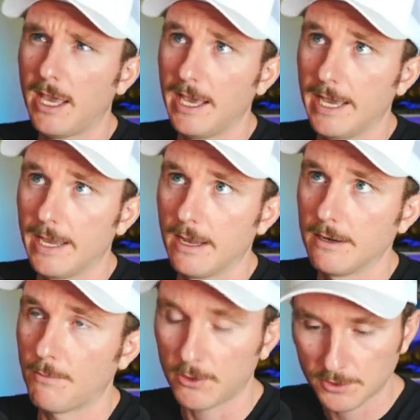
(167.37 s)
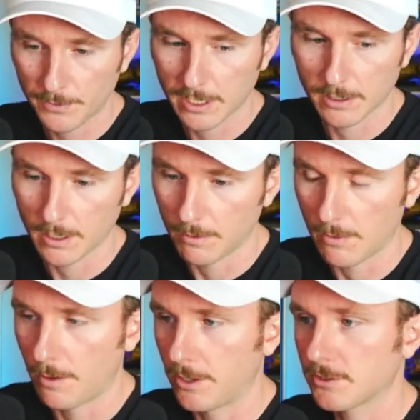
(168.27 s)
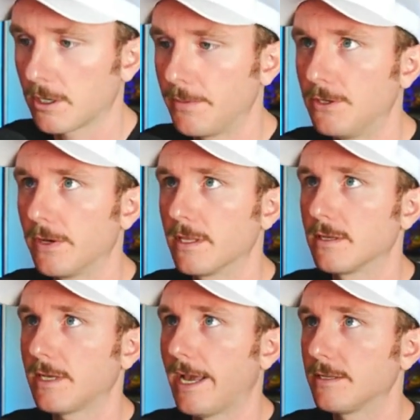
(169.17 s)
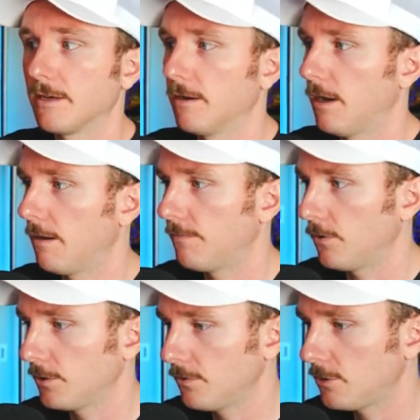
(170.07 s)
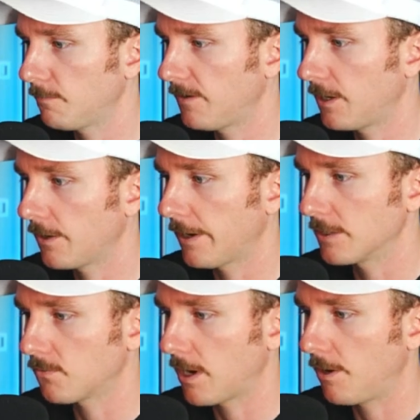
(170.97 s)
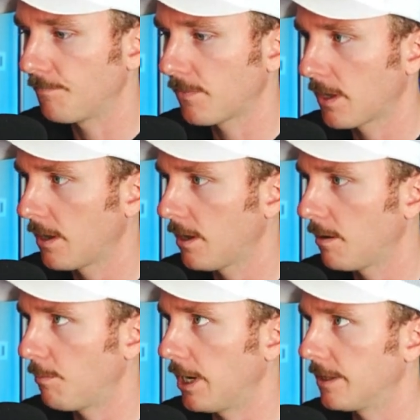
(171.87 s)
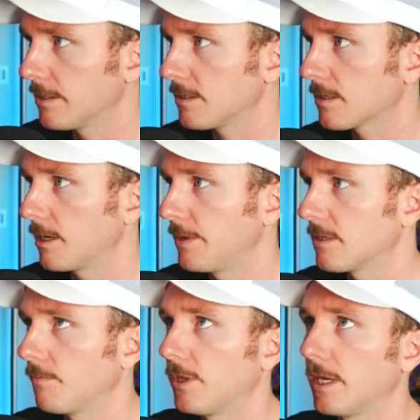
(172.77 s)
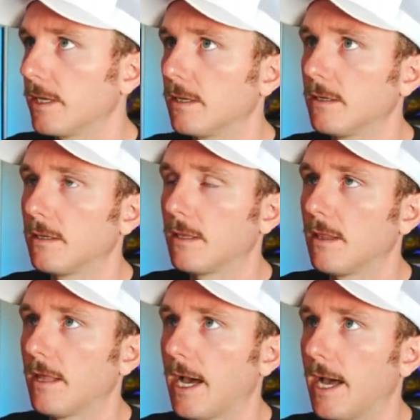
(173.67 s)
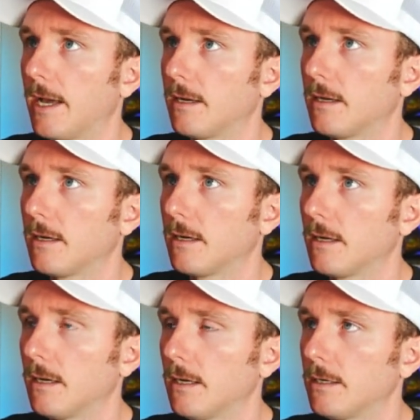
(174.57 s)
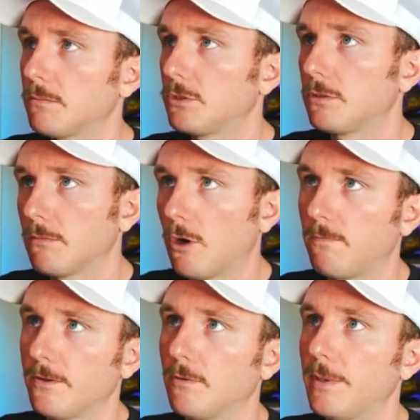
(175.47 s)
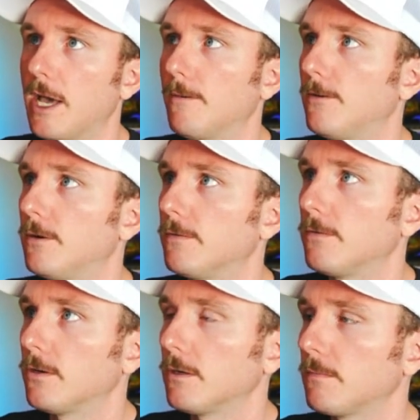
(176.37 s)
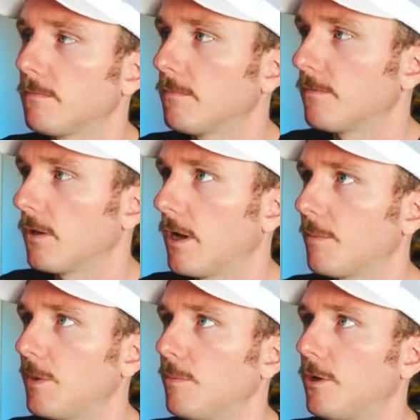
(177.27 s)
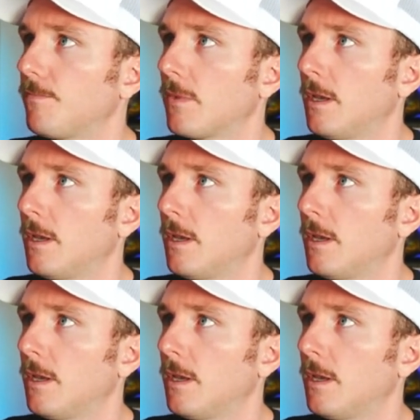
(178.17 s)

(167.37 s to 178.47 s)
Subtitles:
And I'm also going to be doing this as a full YouTube video as well. But this is going to be something that hopefully will be helpful for a lot of people.